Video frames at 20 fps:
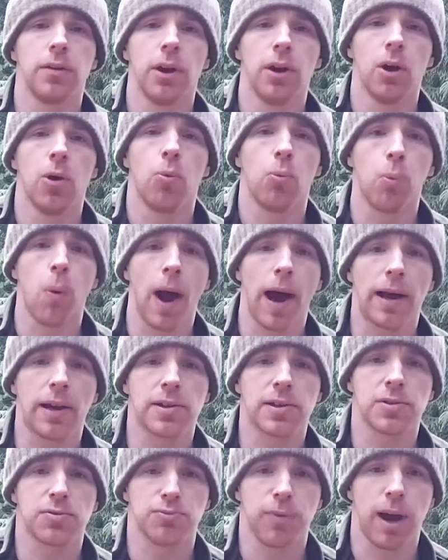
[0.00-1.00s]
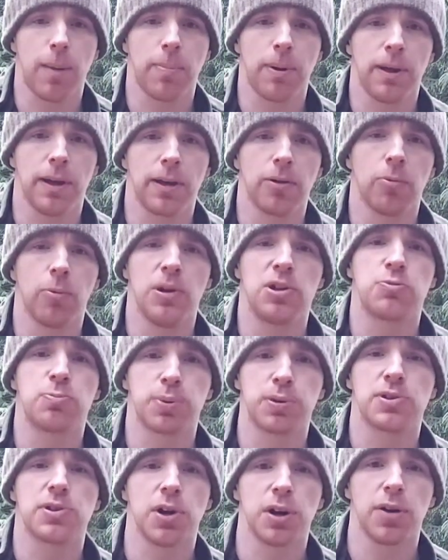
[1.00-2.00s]
wax wrapping, which
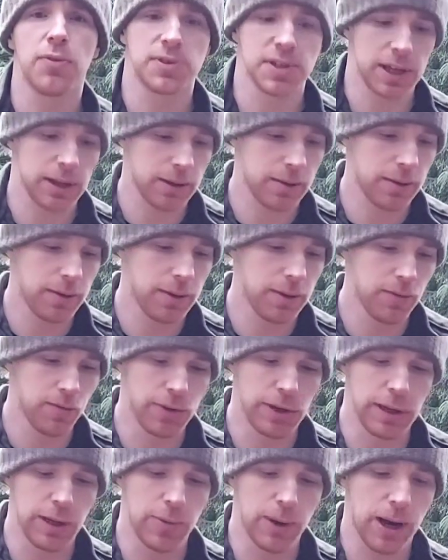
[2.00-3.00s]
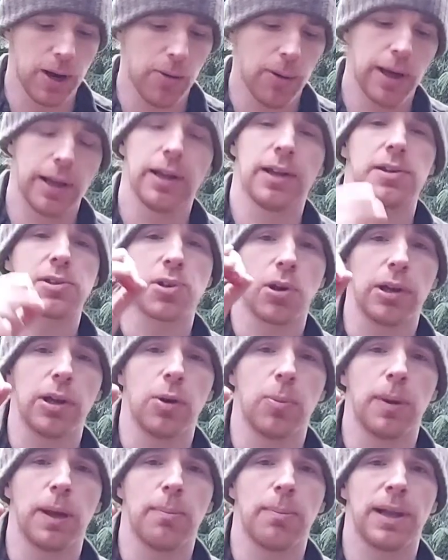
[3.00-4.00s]
preserves it really well, and then it's got a
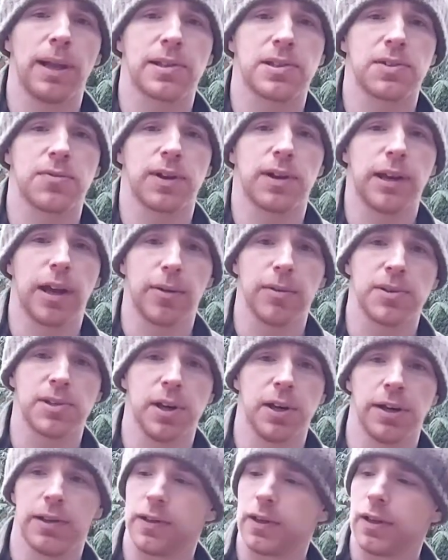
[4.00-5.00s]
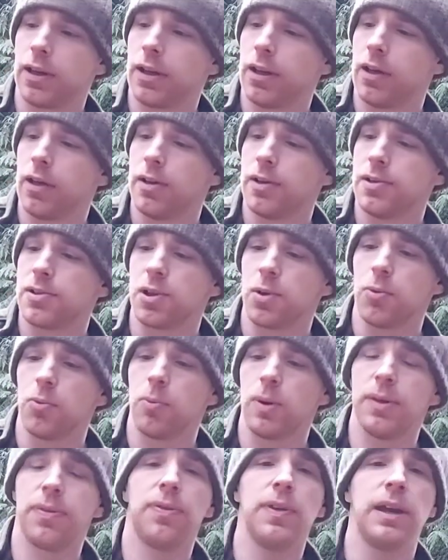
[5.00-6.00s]
little bit of plastic around the outside. So
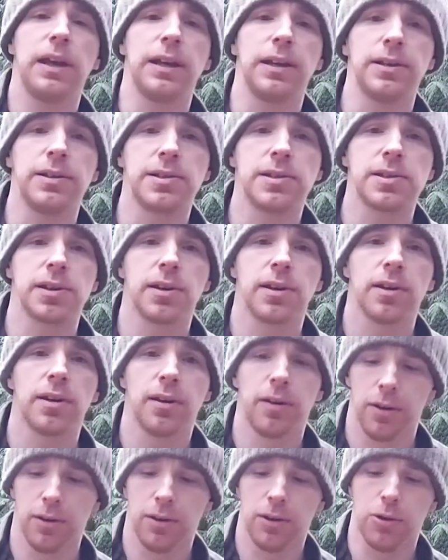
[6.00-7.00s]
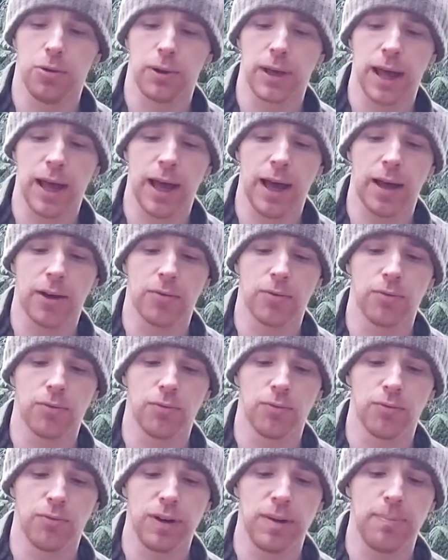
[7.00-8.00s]
with these, you can
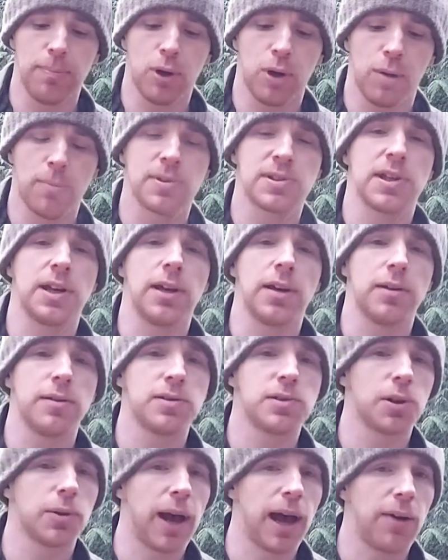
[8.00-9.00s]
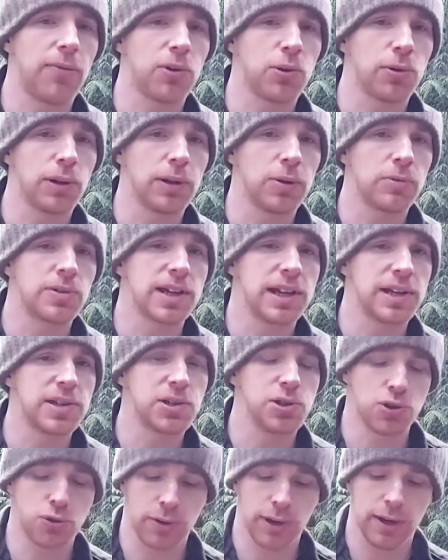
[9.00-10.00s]
repurpose it, so have your little
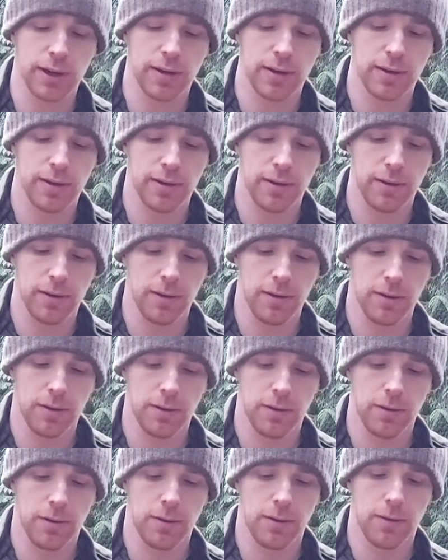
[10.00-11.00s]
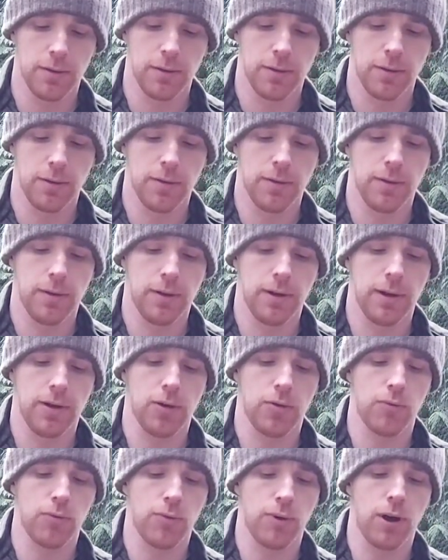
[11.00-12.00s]
tasty treat. And
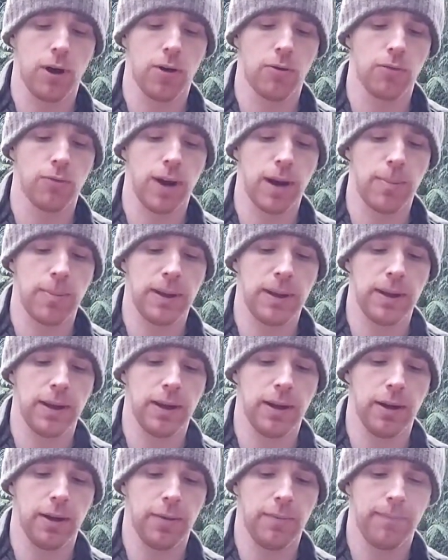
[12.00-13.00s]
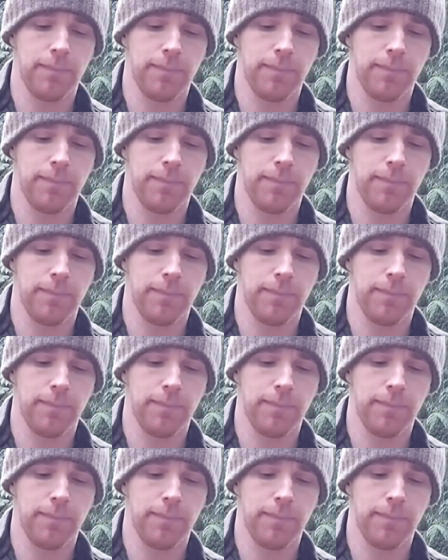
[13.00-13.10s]
I'll unwrap it here.